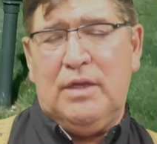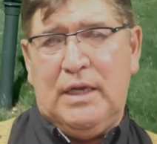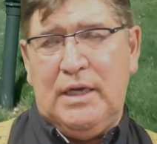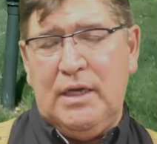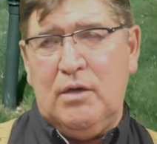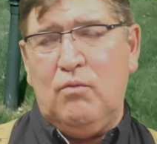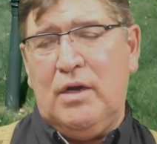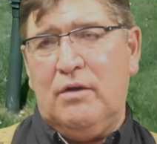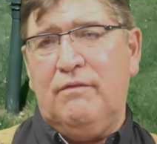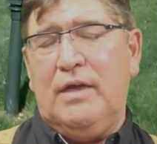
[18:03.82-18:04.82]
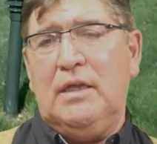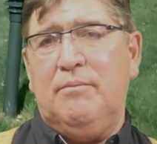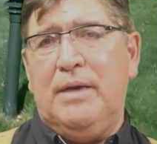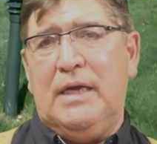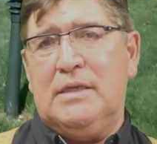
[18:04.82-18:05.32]
they needed wider valley
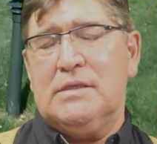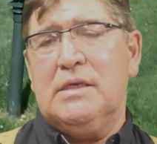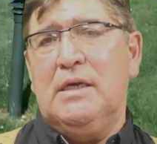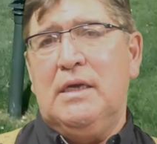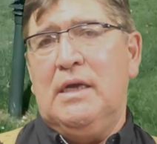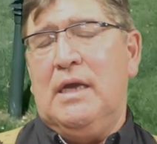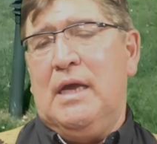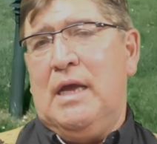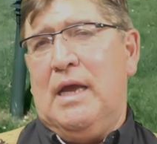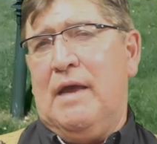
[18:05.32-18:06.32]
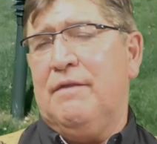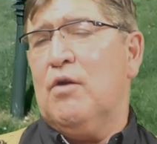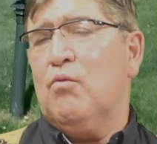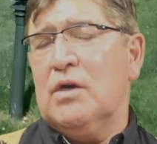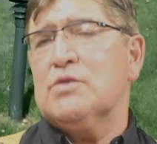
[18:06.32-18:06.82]
pans. And
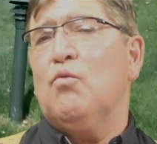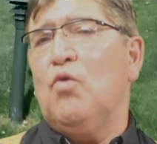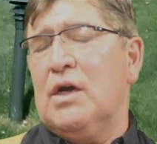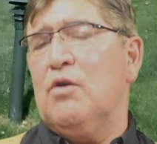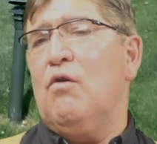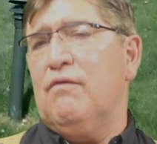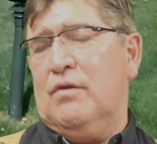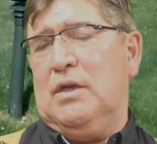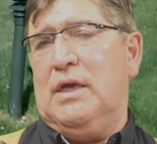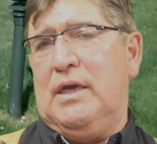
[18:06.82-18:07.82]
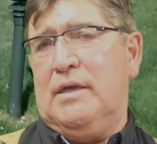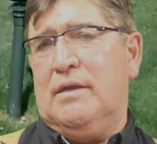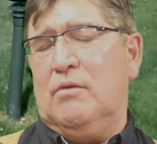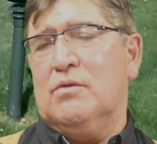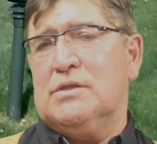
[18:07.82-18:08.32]
there was one overlay
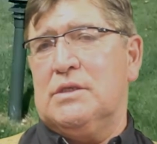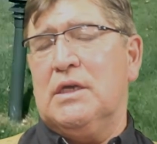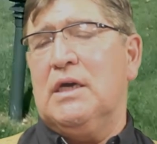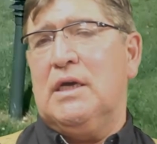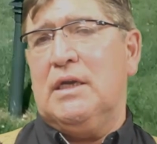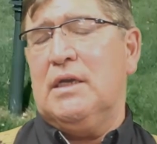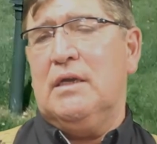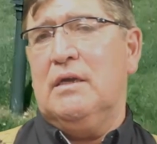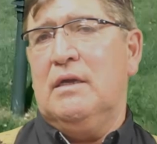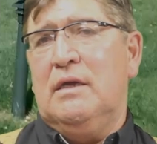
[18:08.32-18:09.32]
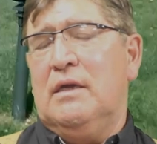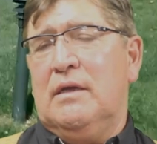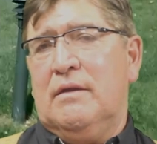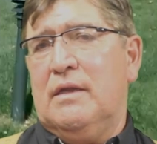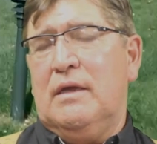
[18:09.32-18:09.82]
that was done
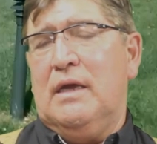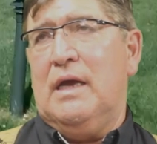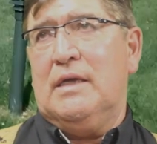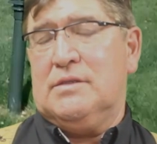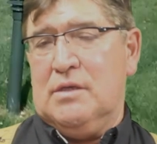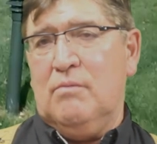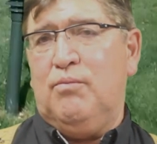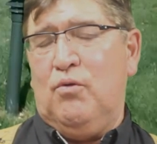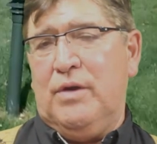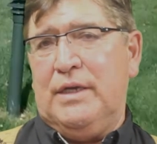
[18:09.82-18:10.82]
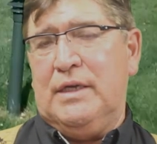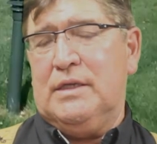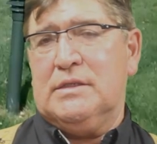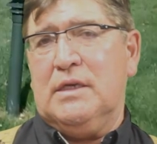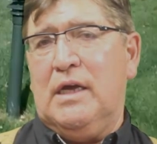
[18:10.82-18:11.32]
at some point in
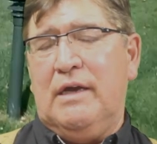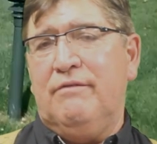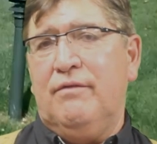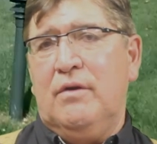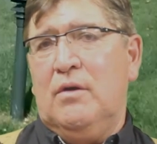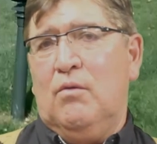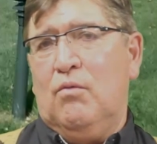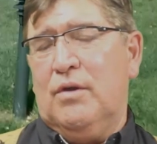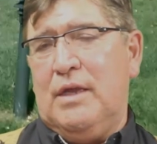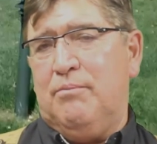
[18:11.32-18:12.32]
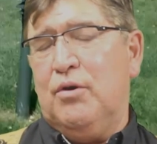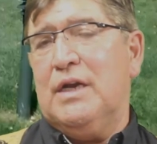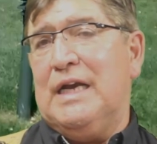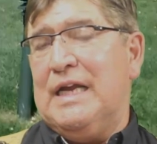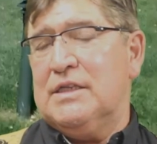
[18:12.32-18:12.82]
its life where they put
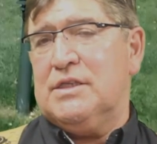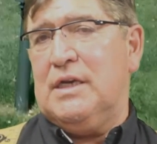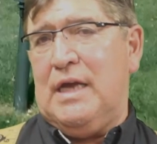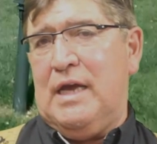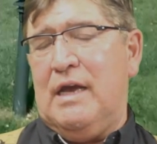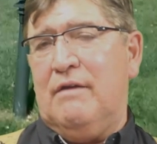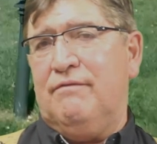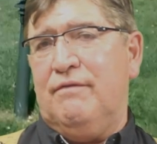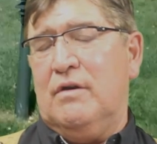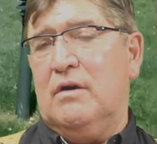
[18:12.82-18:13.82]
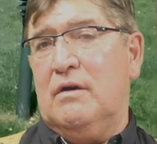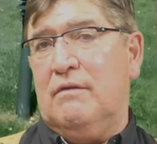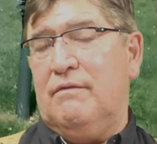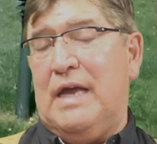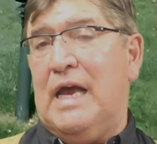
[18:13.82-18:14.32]
1.5 inches
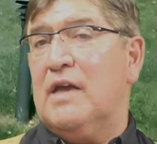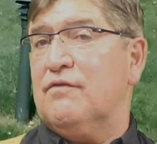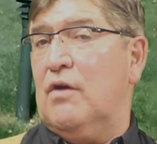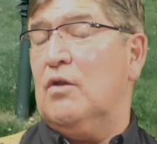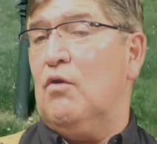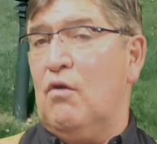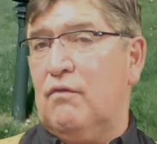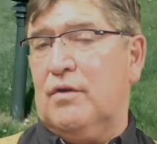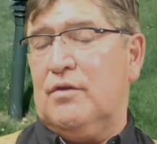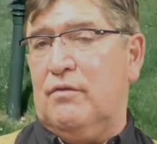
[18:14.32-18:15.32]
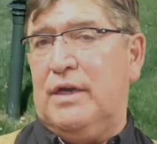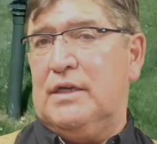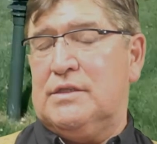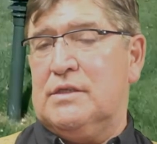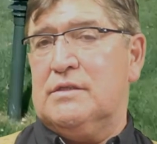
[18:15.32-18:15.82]
of asphalt over 3
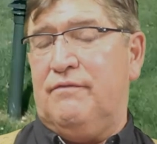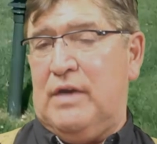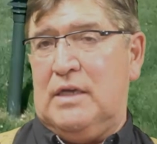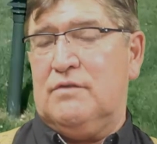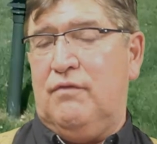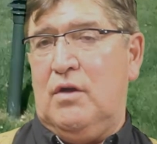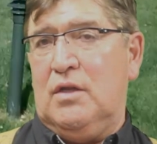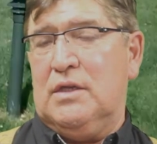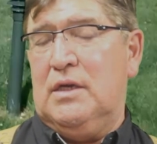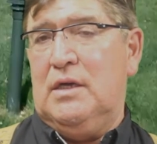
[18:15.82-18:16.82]
inches of asphalt,